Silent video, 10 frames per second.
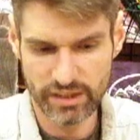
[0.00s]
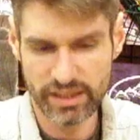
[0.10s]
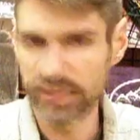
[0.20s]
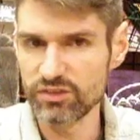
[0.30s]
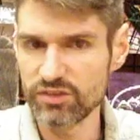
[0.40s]

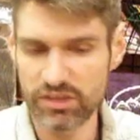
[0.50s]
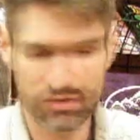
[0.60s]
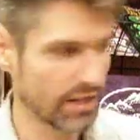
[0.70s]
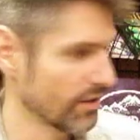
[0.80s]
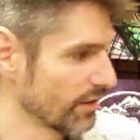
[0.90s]
that kind of
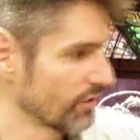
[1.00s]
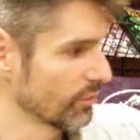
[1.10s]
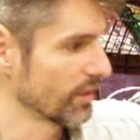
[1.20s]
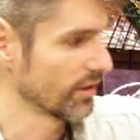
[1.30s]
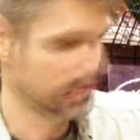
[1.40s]
sticks out
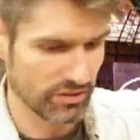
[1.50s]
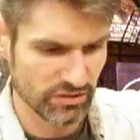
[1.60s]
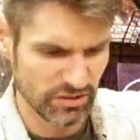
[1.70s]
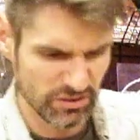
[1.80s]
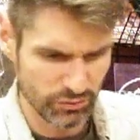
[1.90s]
everywhere.
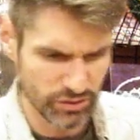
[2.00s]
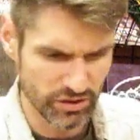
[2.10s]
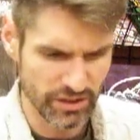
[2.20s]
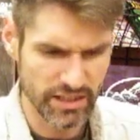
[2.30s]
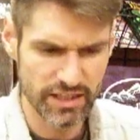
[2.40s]
It's a
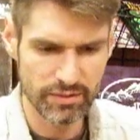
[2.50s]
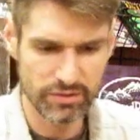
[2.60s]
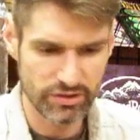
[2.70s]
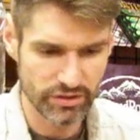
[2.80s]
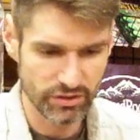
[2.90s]
real kinky
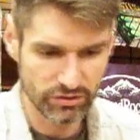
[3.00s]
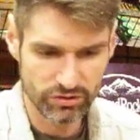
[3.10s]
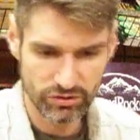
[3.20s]
material